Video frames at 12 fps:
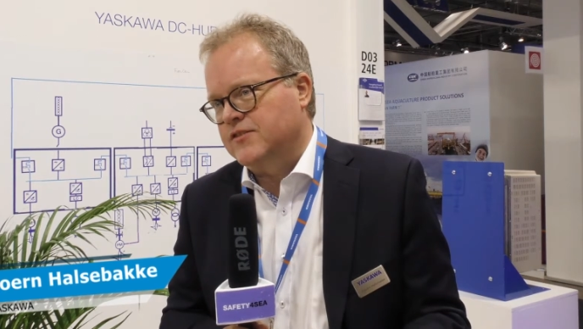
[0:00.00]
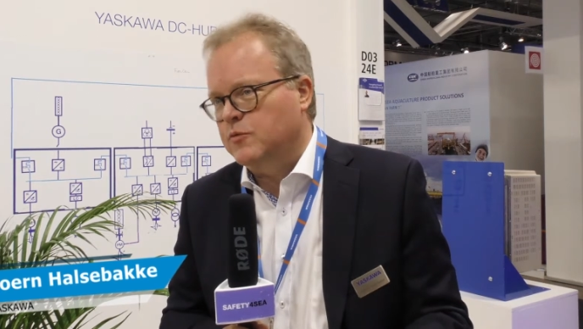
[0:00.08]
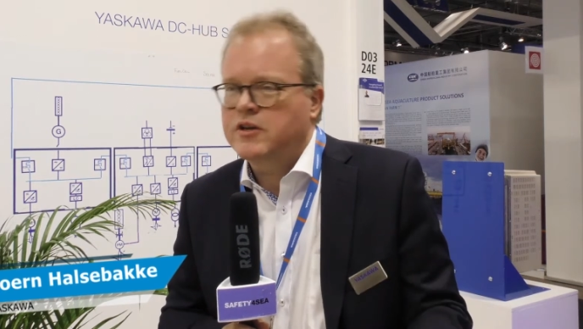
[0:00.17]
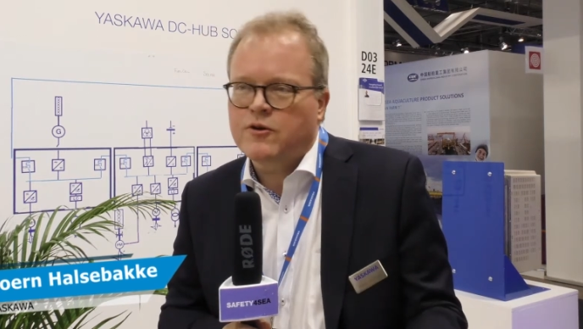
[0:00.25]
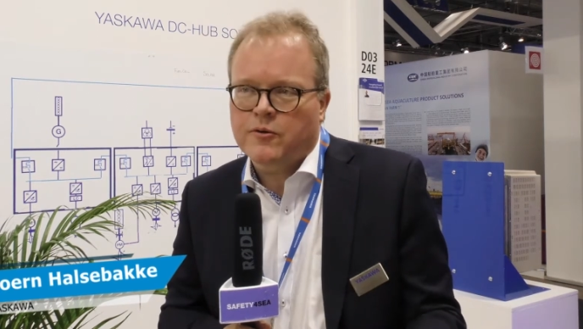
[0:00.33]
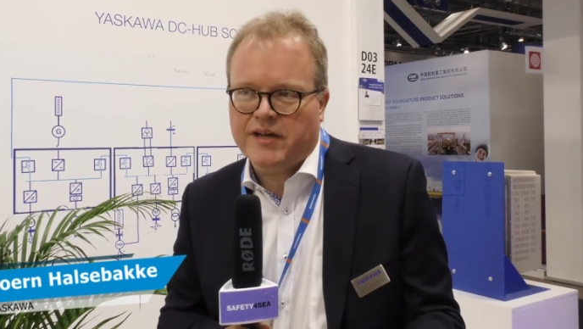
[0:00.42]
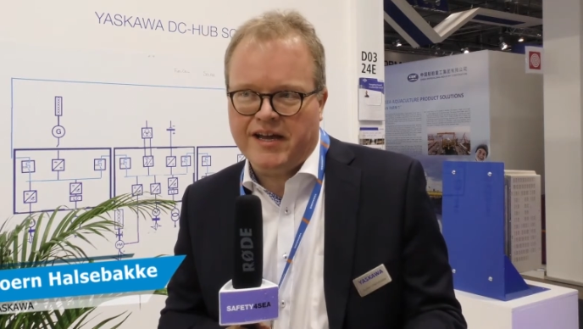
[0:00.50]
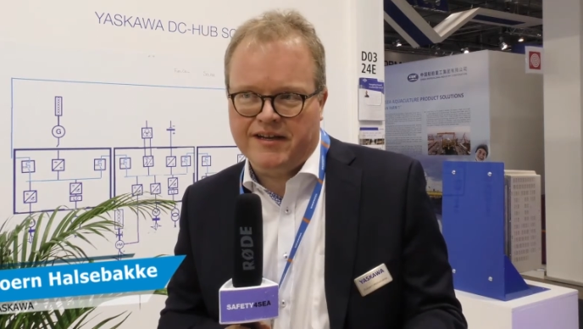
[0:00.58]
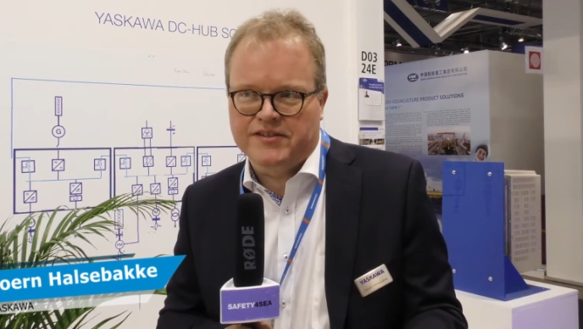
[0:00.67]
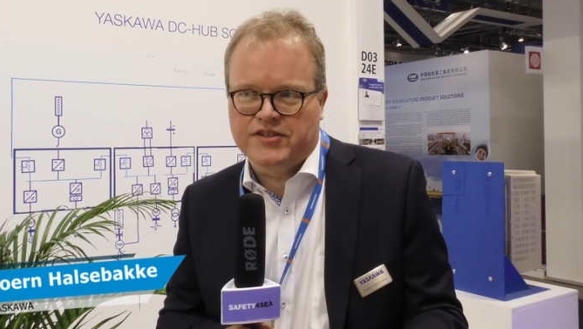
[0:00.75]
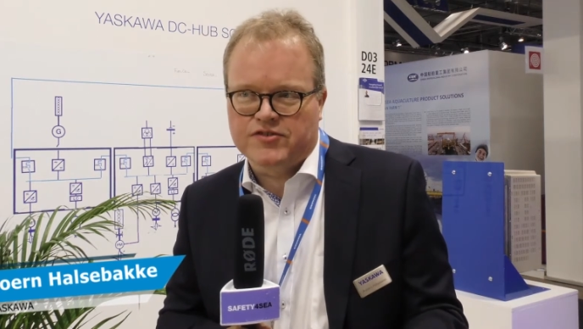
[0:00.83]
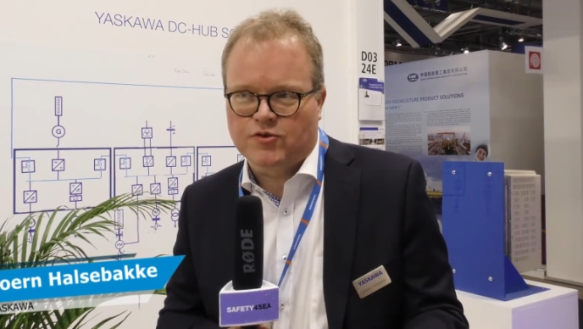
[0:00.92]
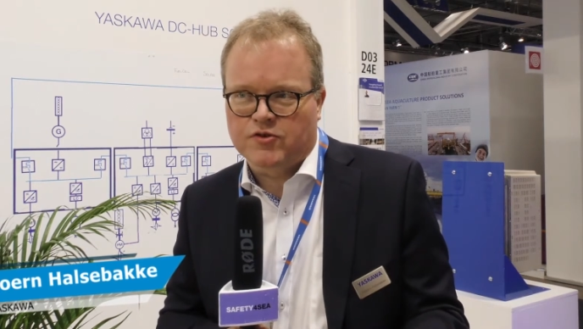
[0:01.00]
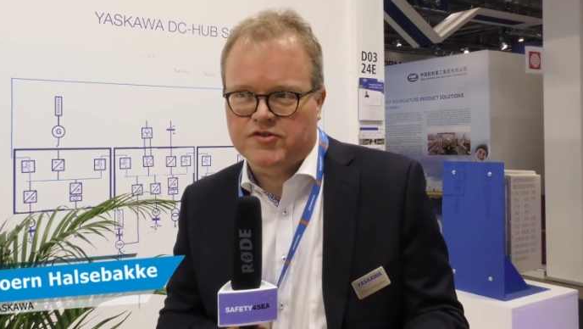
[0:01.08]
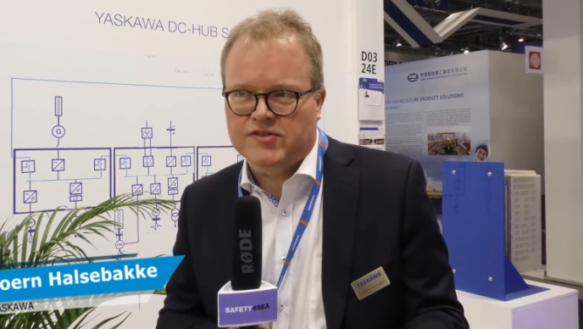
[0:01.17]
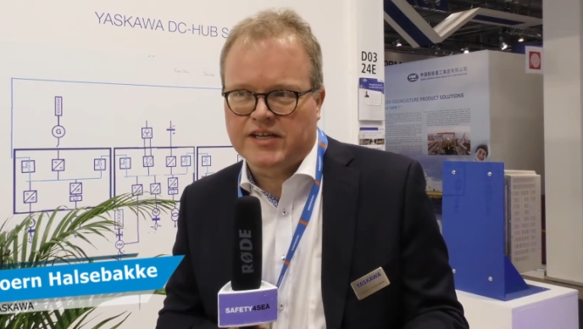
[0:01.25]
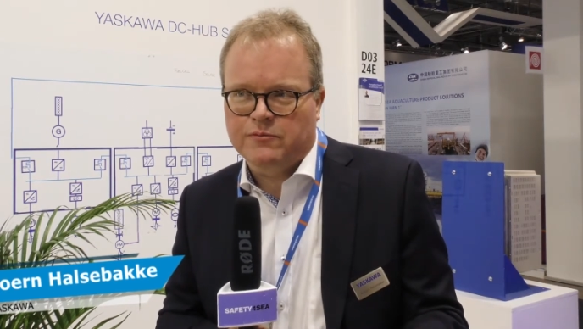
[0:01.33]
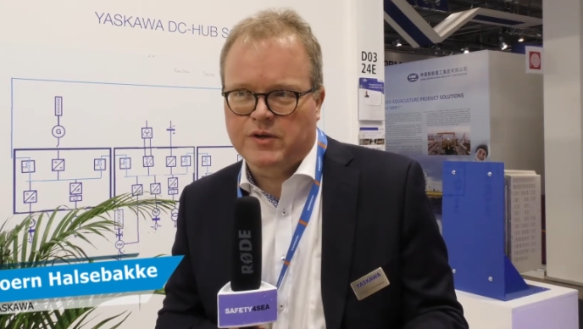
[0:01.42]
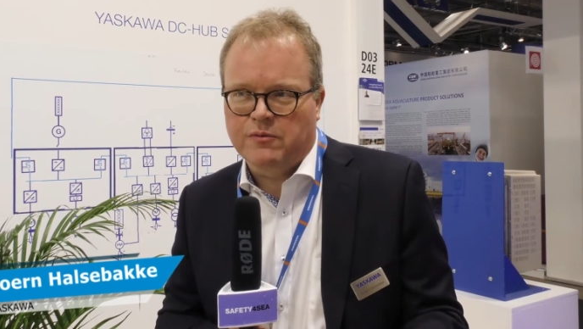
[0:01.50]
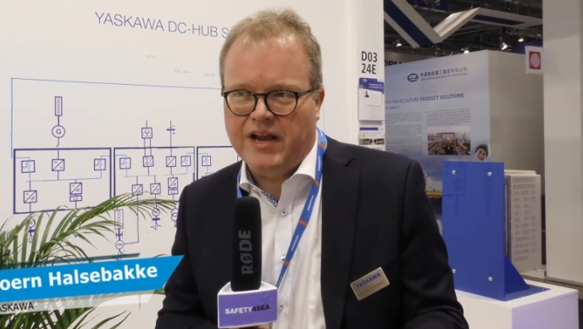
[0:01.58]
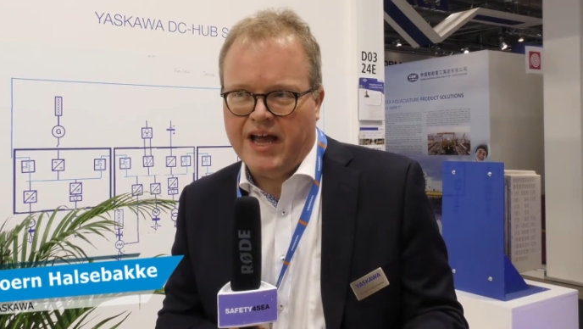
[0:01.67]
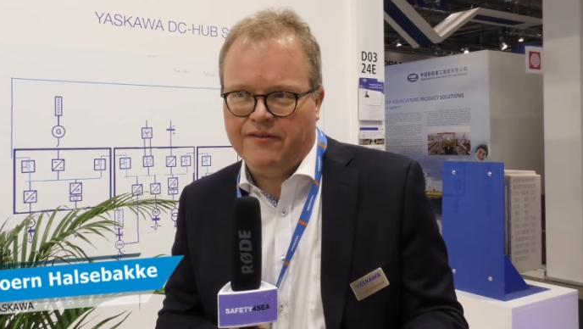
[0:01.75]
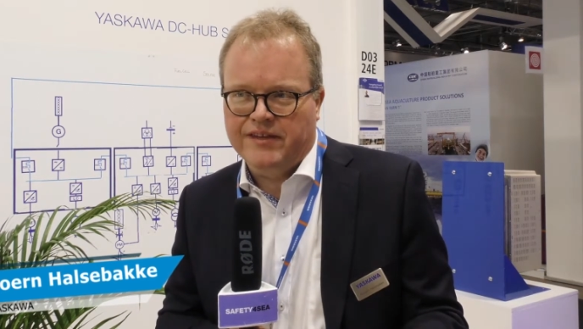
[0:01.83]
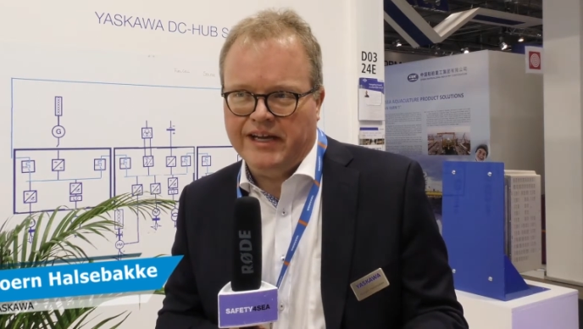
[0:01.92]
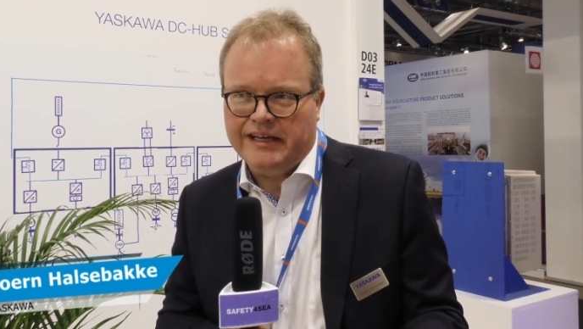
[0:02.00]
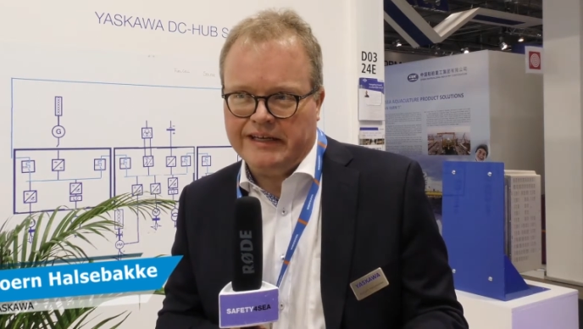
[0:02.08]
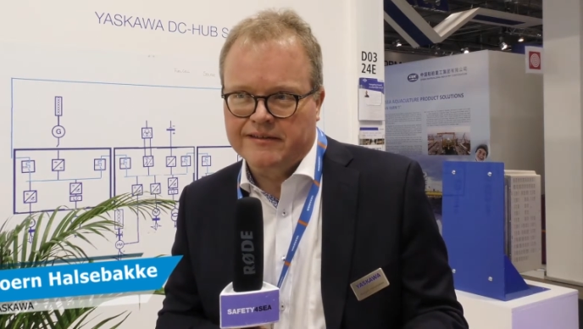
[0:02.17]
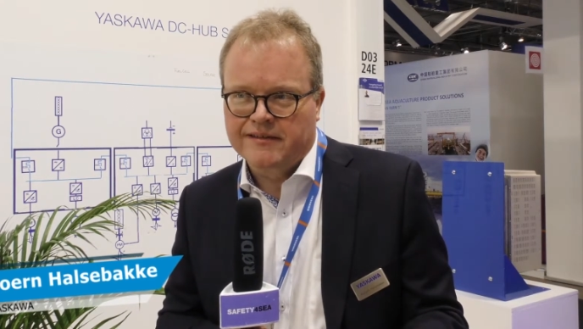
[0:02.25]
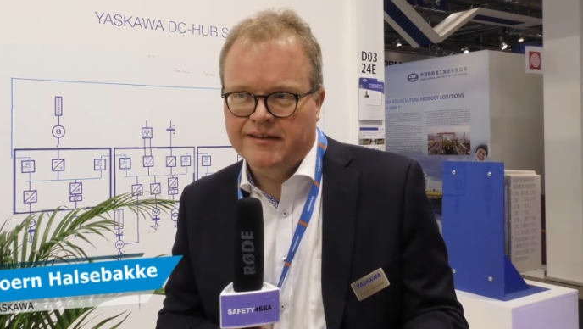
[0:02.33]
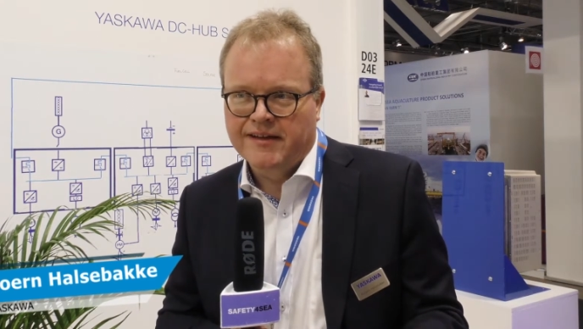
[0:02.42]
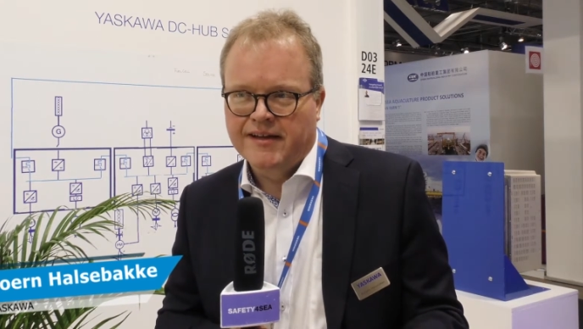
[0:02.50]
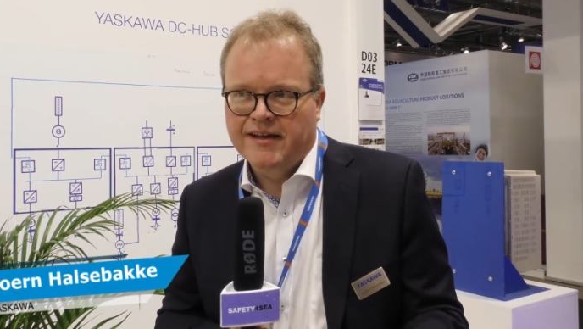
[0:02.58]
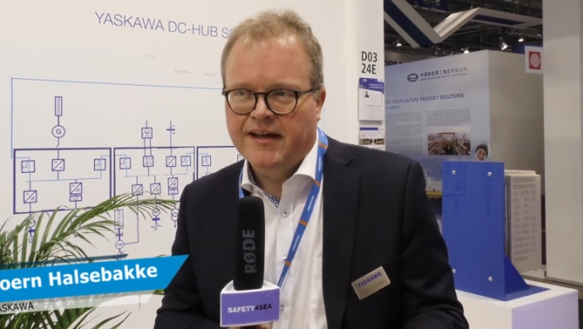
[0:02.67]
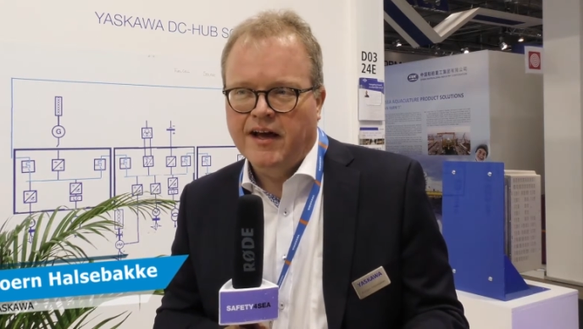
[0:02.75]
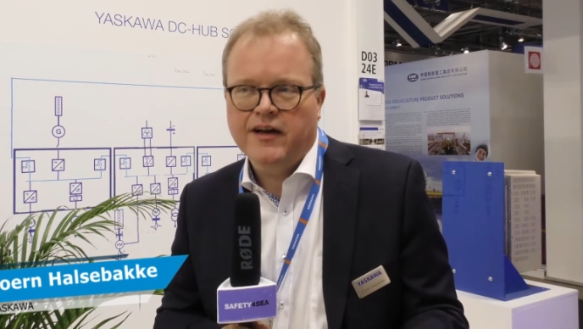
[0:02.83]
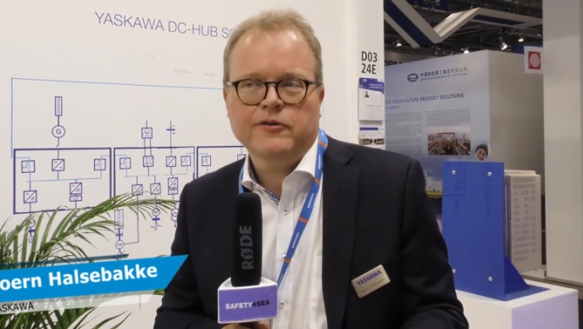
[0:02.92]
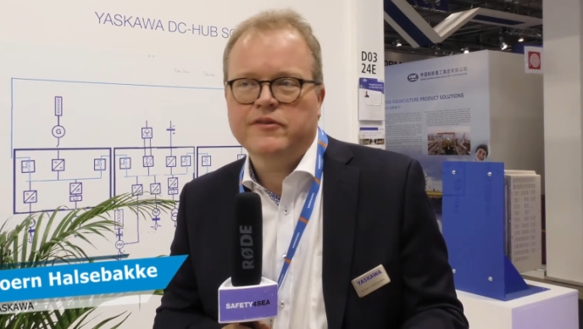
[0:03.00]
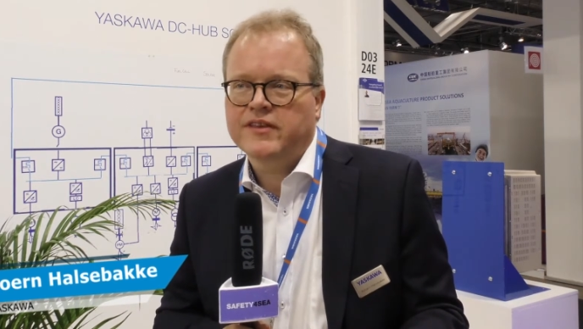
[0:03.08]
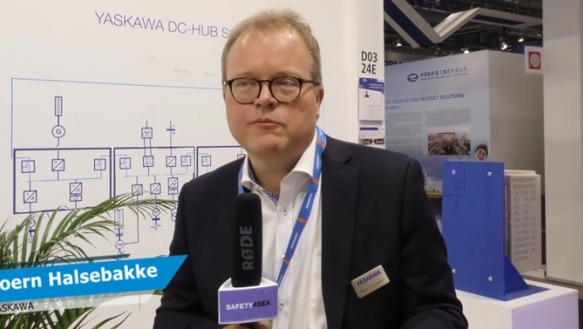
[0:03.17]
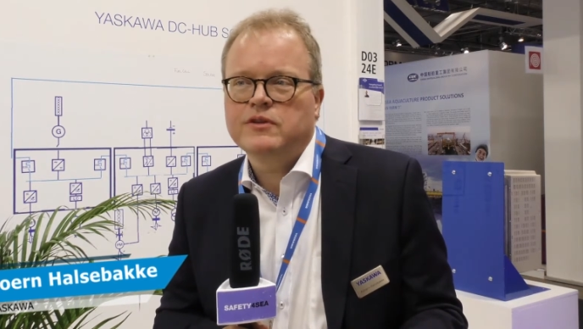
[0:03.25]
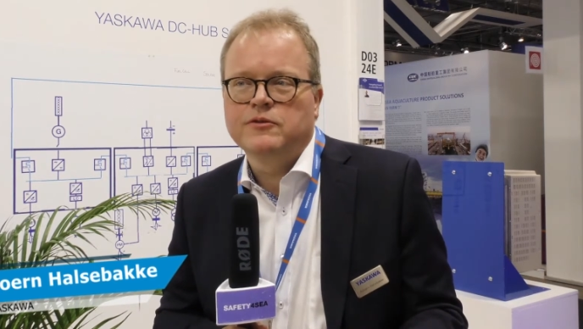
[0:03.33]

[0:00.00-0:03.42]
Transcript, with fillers: Do we know the energy sources that we will have then? I don't think we